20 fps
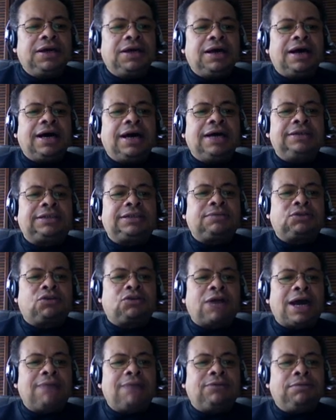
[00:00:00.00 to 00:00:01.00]
I
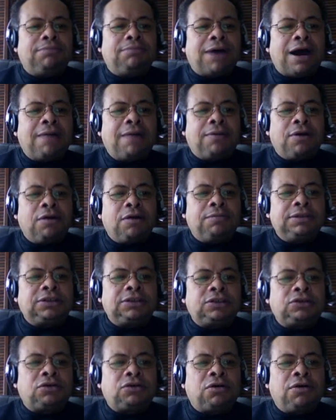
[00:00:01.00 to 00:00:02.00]
subscribe to Bob Herbert's
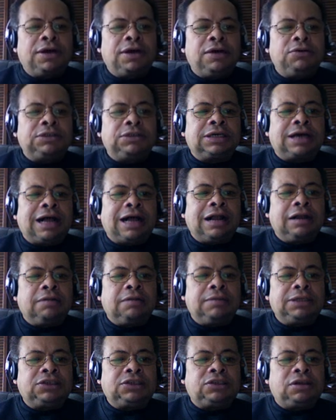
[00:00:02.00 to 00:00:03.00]
Story, who's a
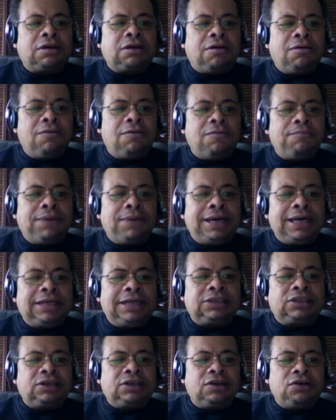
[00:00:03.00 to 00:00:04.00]
columnist, to the
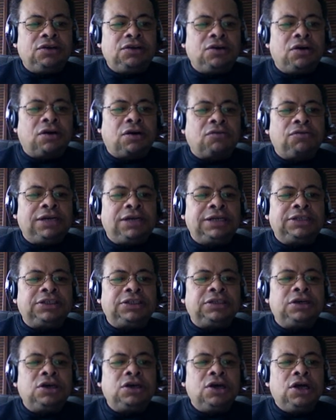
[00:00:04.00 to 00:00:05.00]
Homepage, to the New York
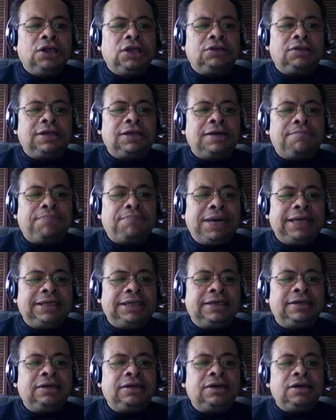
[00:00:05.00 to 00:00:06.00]
Region, to the
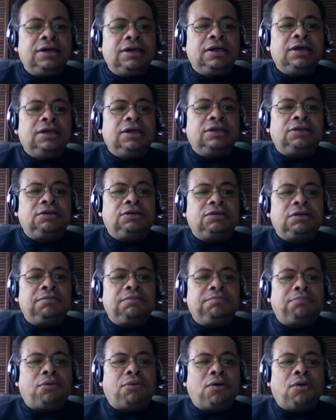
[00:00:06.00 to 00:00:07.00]
Opinion, to
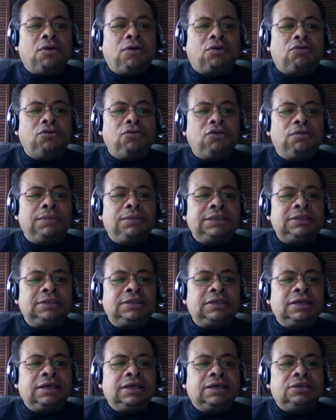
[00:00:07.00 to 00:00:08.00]
Paul
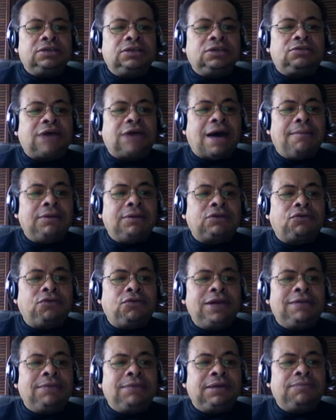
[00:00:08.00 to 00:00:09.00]
Krugman's, to Thomas
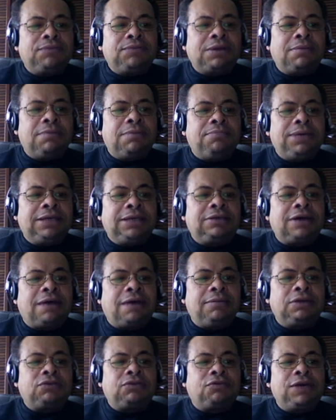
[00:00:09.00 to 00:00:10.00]
Friedman. I'm a big
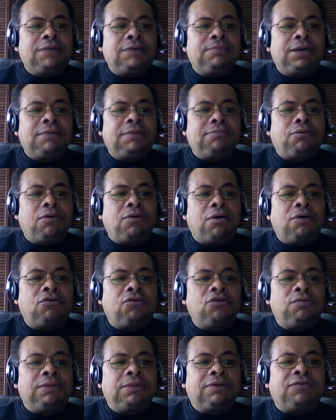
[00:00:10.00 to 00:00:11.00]
Thomas Friedman and Paul
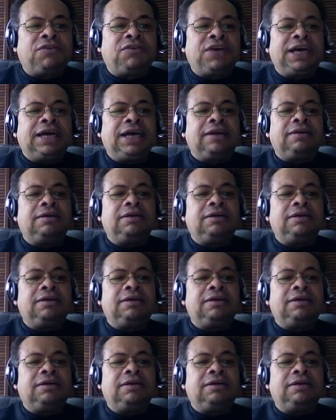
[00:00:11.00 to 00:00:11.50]
Krugman fan.